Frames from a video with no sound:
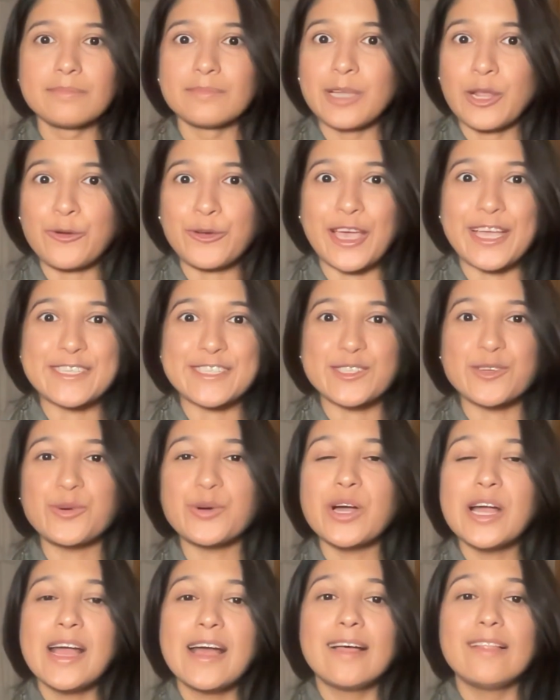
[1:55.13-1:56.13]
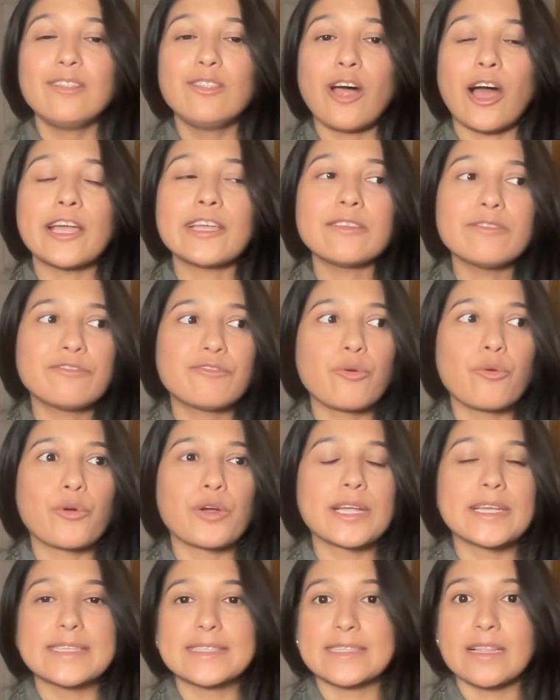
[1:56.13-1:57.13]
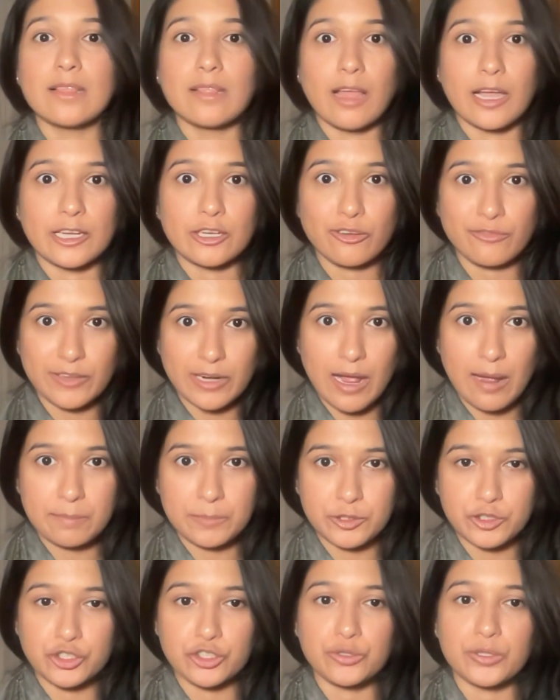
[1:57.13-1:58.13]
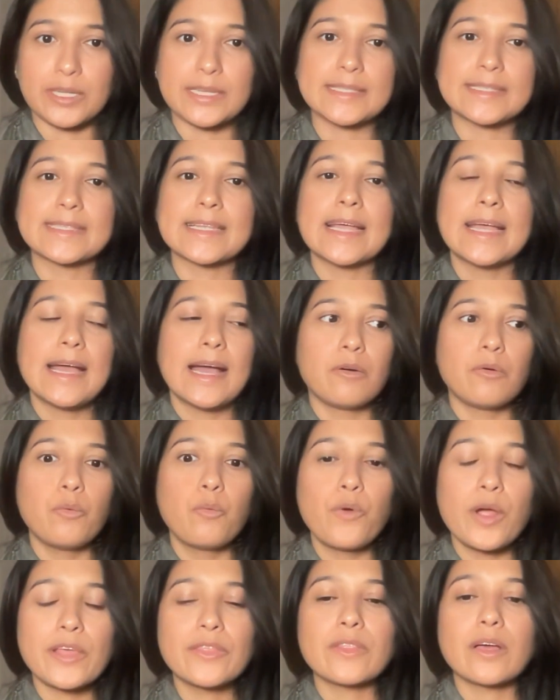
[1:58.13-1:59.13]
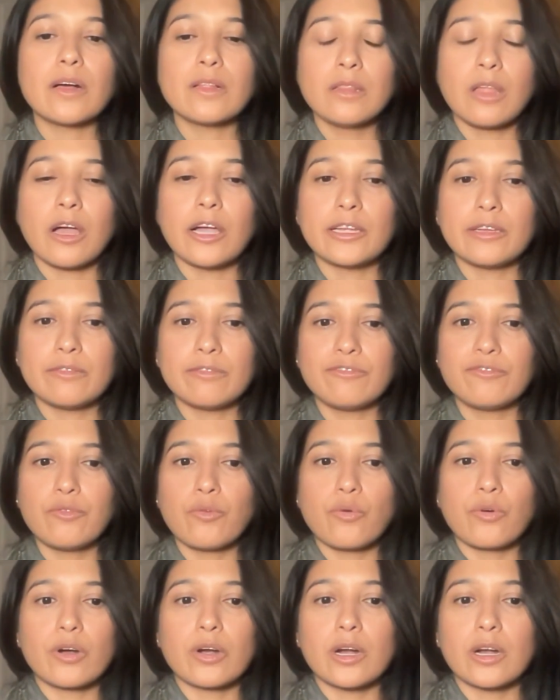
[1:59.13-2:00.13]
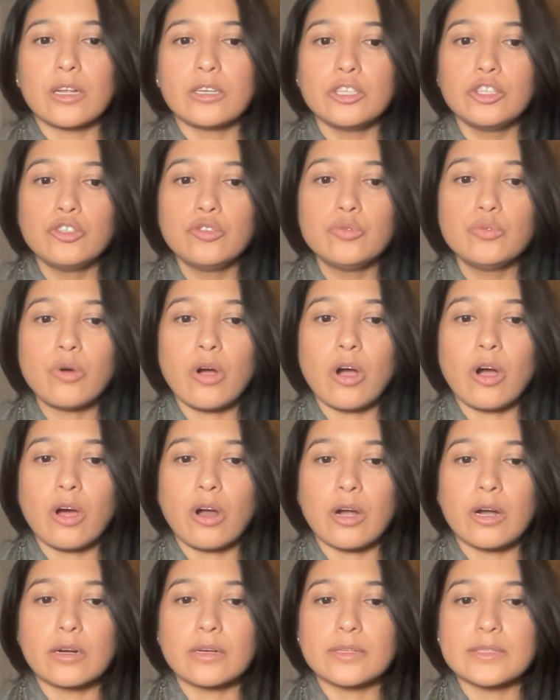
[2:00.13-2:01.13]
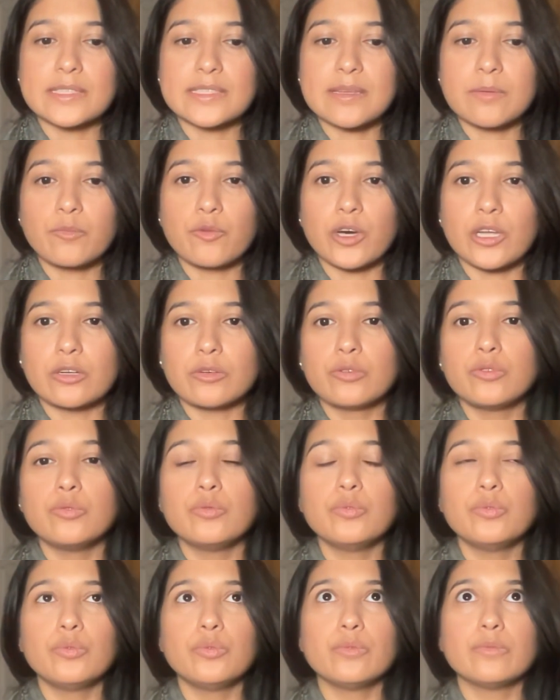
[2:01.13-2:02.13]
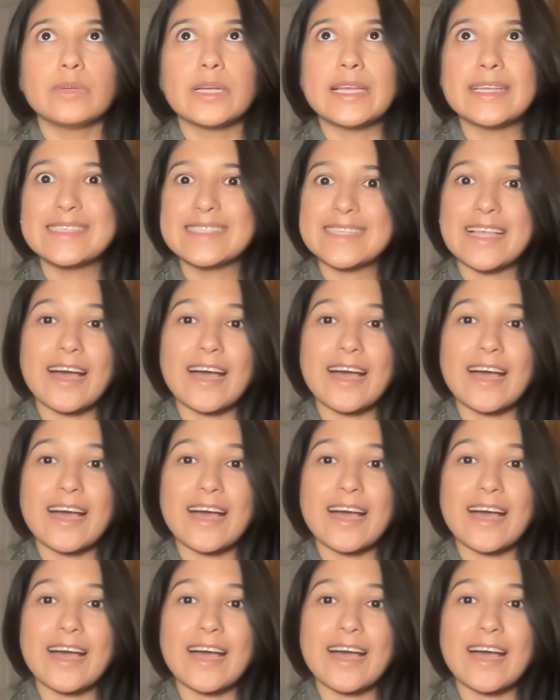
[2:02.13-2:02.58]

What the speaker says: Okay, so line 4 is the line of an opportunist. With a line 4, you are someone who is